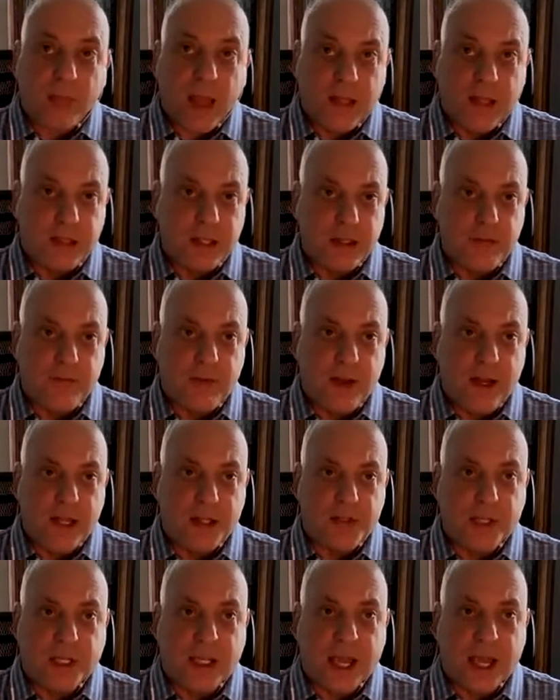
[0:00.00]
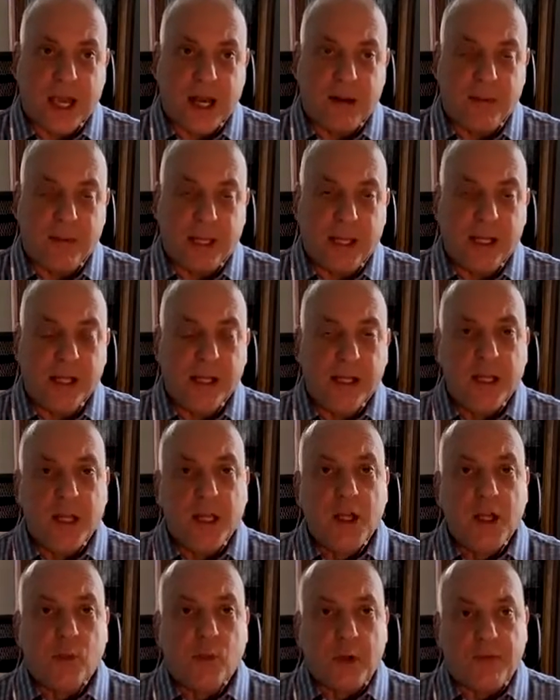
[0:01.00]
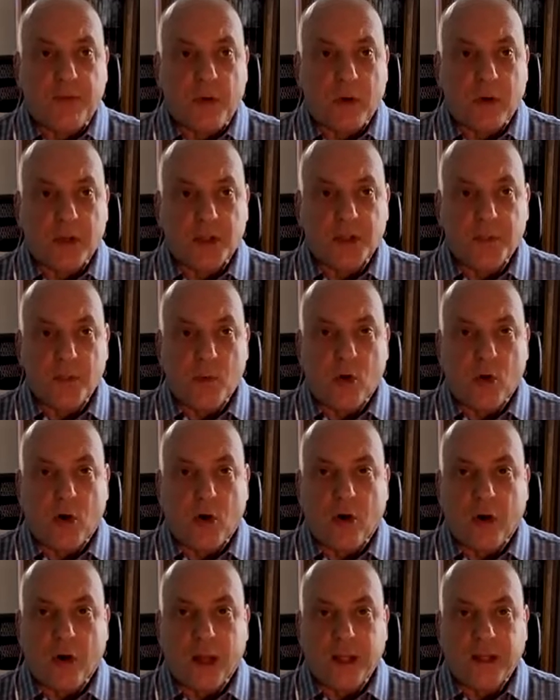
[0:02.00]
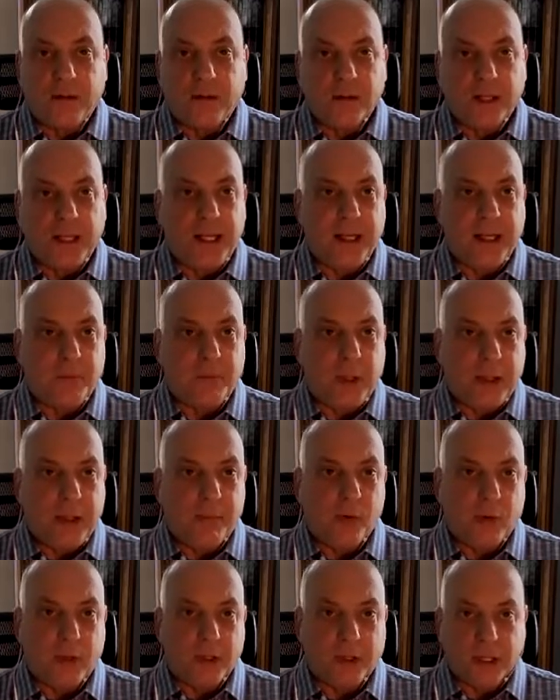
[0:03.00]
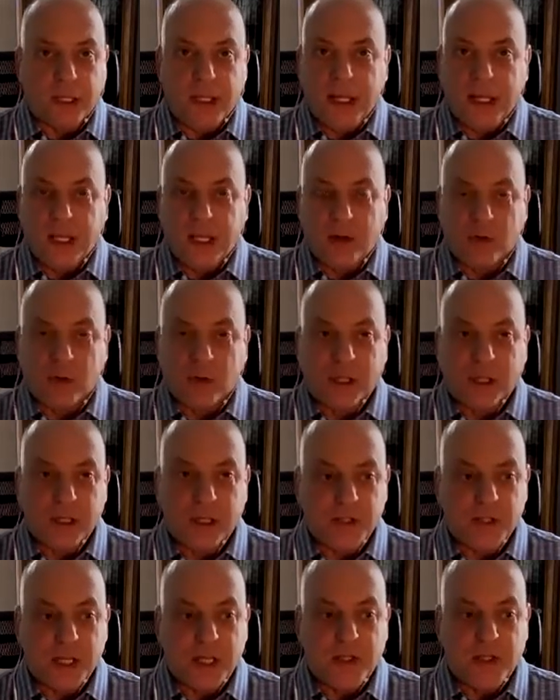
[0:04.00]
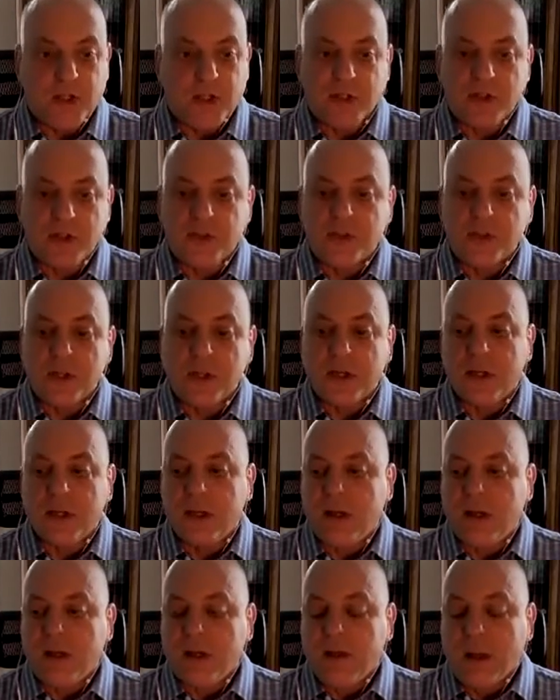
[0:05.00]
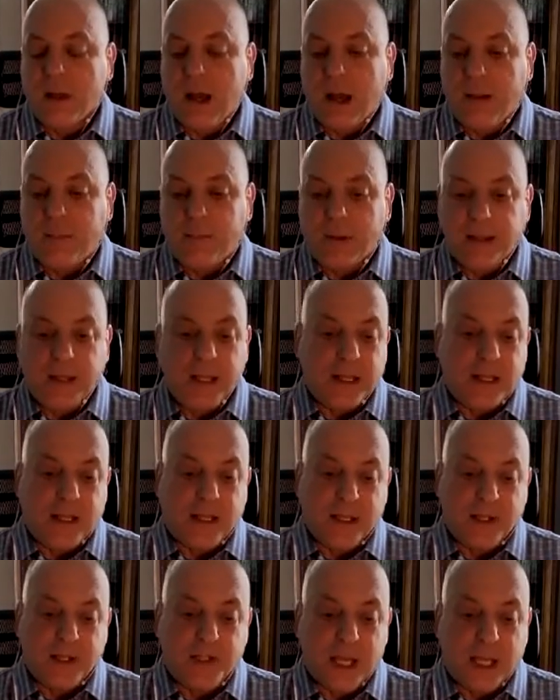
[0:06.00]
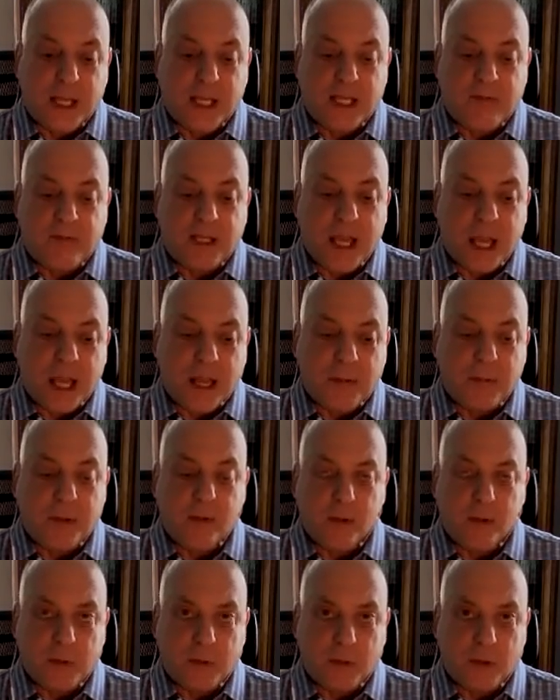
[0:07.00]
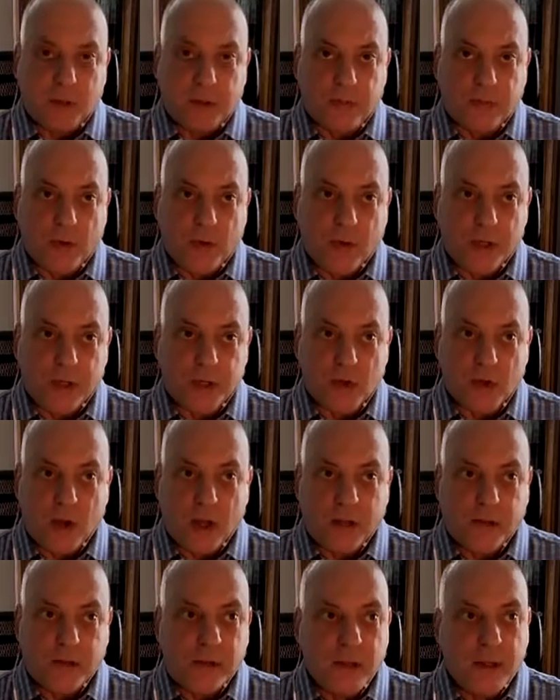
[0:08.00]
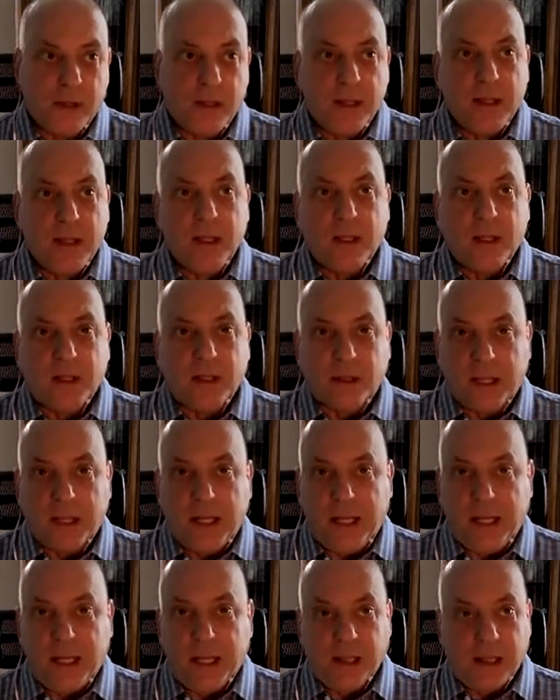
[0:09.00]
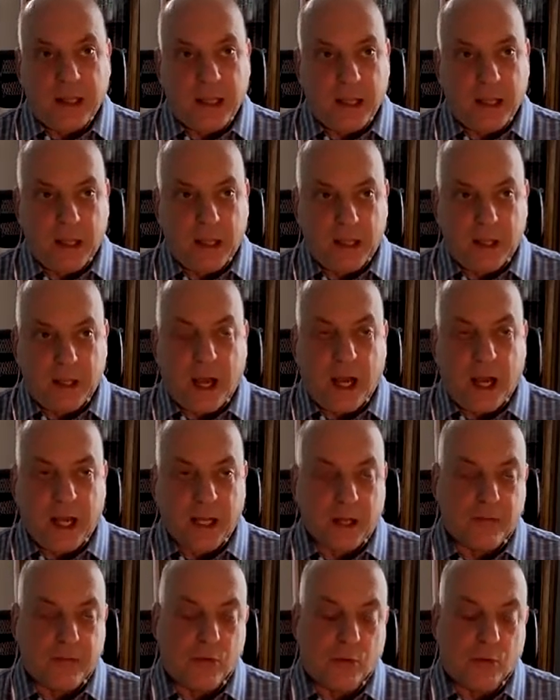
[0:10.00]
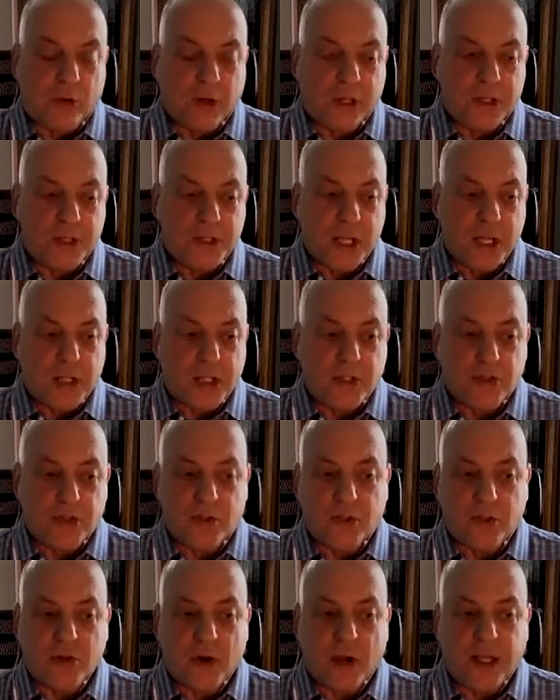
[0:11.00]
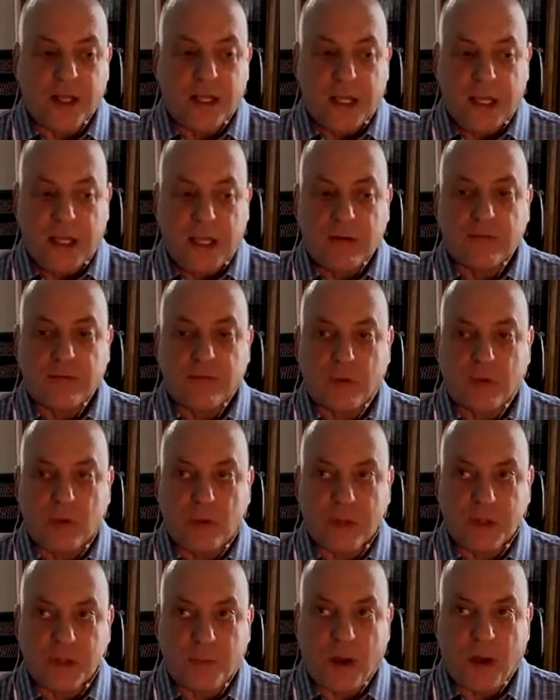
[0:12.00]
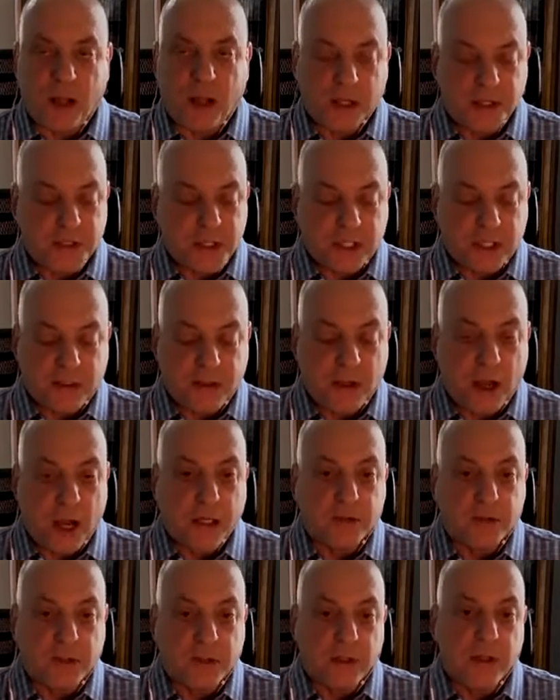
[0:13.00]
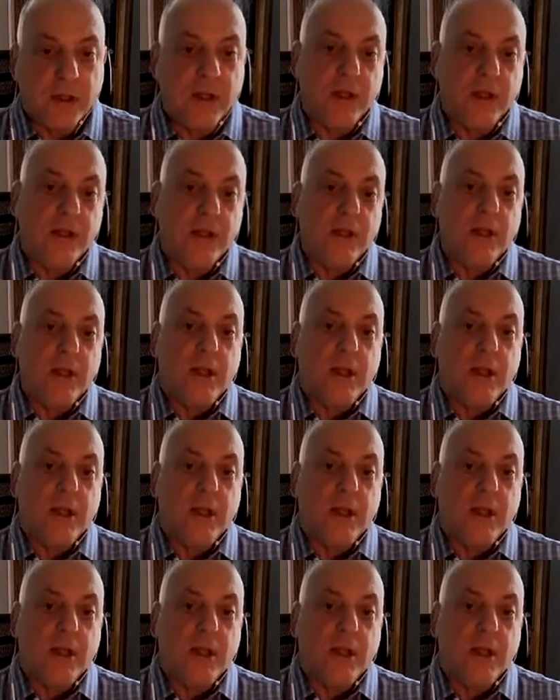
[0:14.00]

At the Advanced Academy, we focus more on leading people and leading in organizations. And then in the Executive Academy, we really focus on leading in high-level organizations or trying to influence policy and doctrine